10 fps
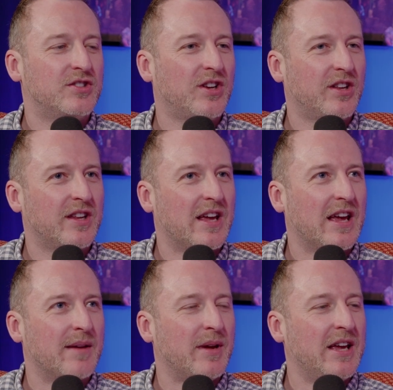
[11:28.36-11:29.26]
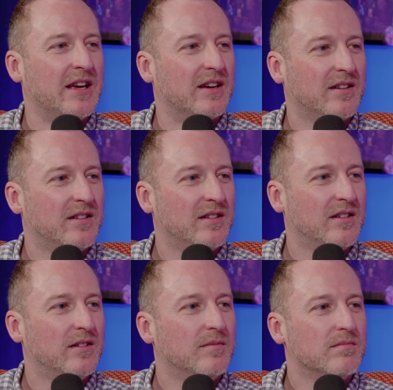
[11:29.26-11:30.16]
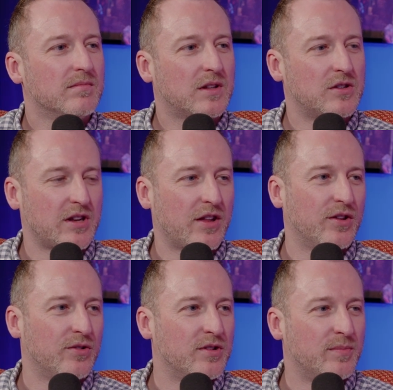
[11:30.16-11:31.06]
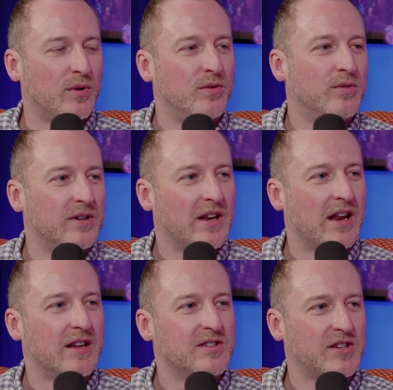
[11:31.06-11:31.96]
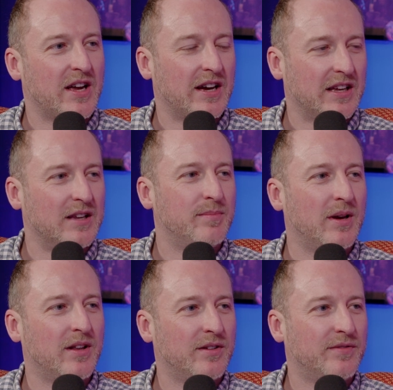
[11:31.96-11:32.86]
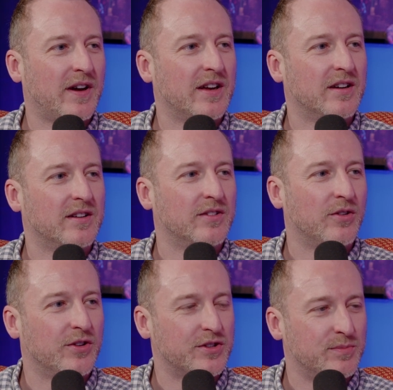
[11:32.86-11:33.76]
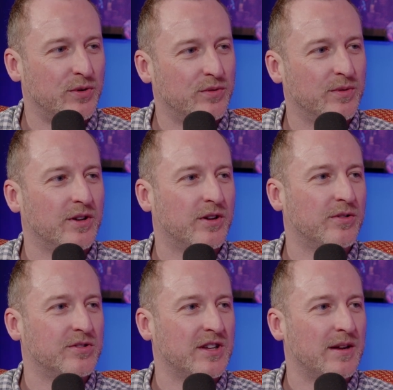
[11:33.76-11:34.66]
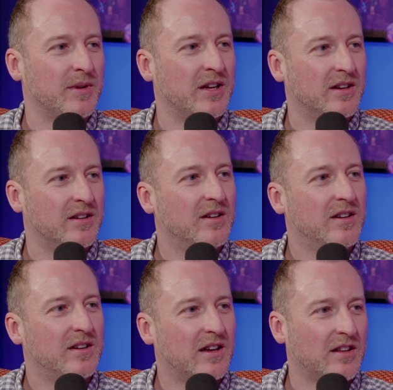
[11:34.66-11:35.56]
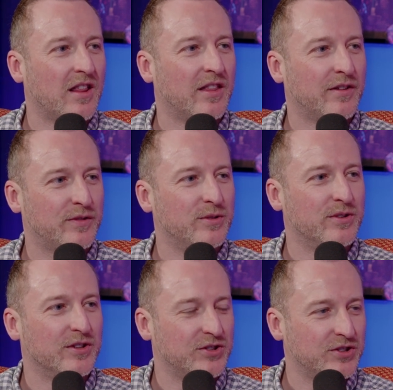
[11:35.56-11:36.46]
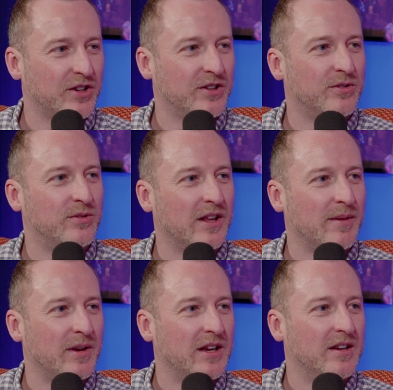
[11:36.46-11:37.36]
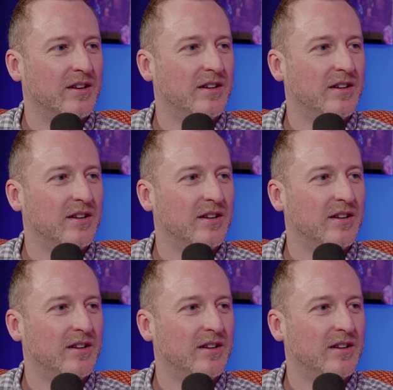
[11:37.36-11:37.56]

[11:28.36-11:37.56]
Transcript: shut the M8 because I threw the bottle and then it set a hay bale on fire and all the smoke went across the M8 and then Lithgow and it shut the whole M8.